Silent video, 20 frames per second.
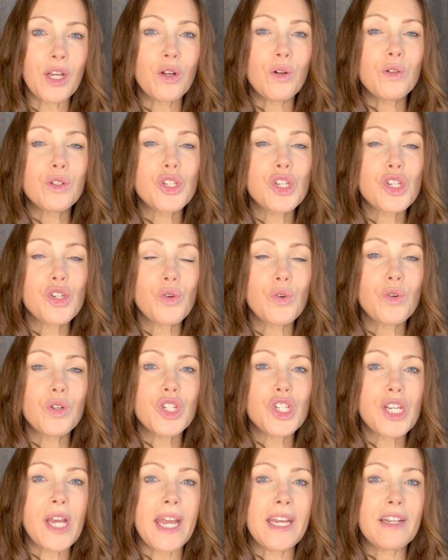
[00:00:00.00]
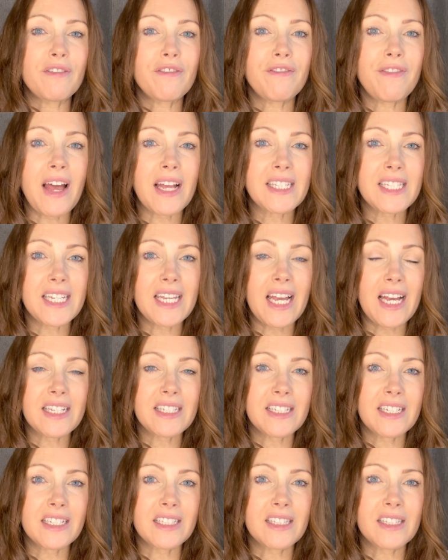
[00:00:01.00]
called short-chain fatty
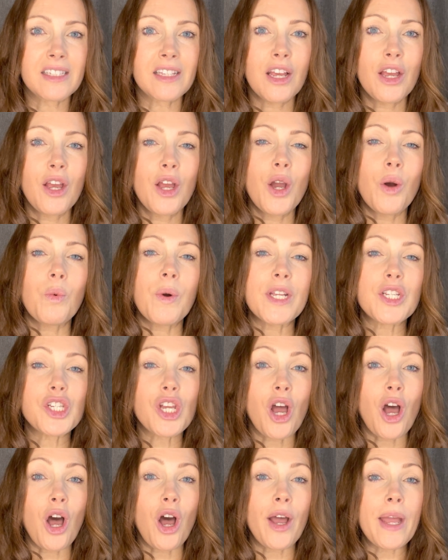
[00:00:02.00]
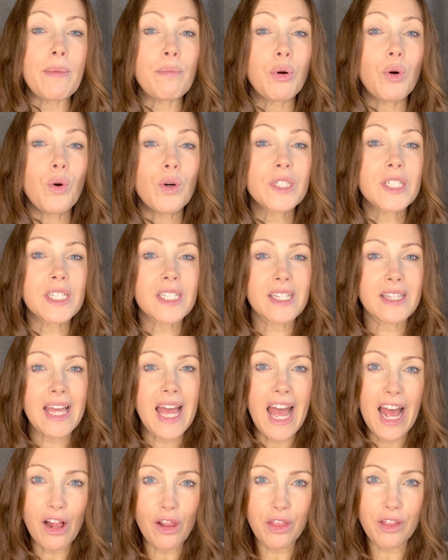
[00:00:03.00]
acids, which are important to the
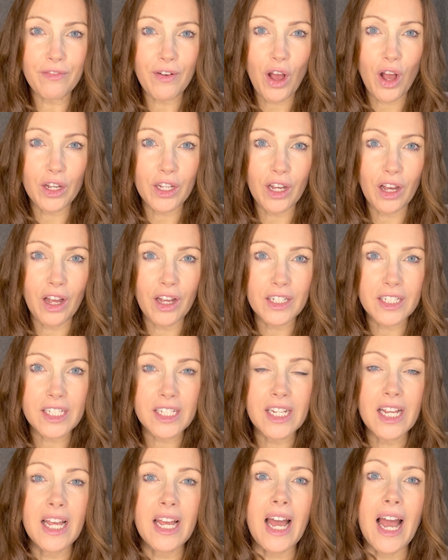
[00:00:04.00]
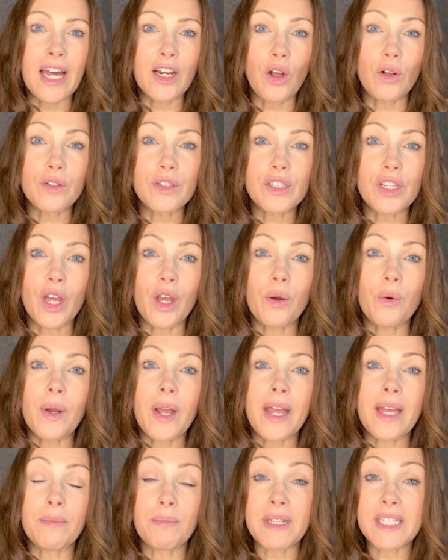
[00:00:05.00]
health of our gut and also
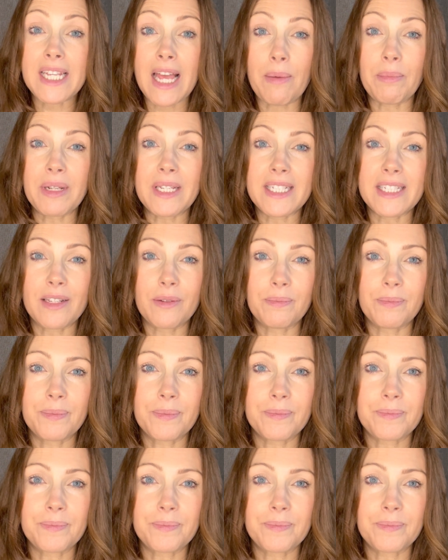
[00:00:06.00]
in metabolism.